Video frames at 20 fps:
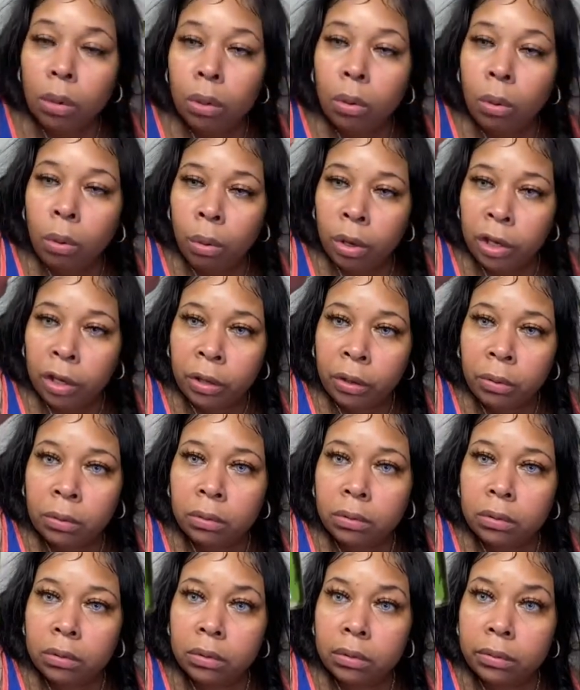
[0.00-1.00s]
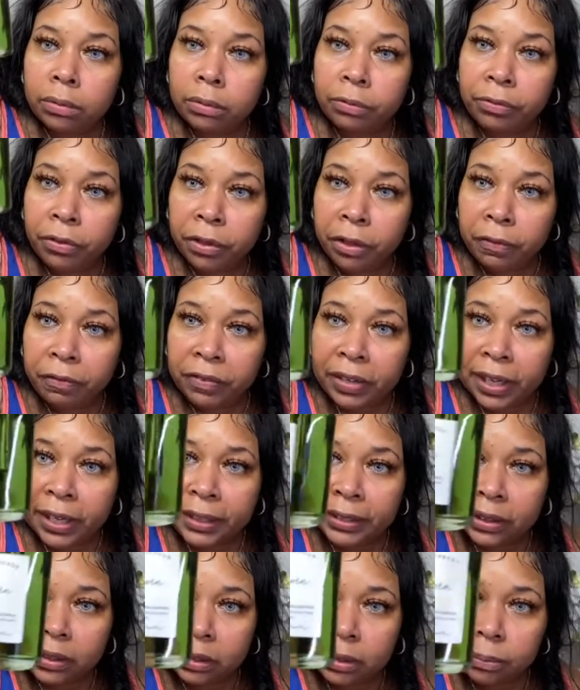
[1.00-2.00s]
oil for your
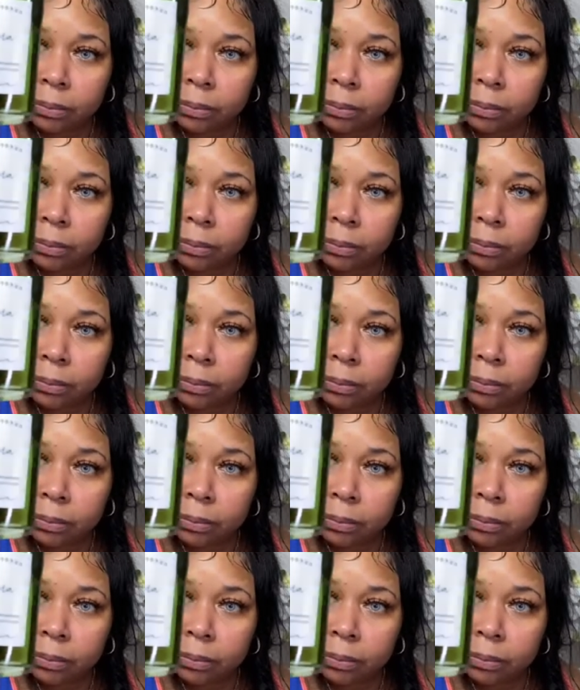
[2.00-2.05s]
face.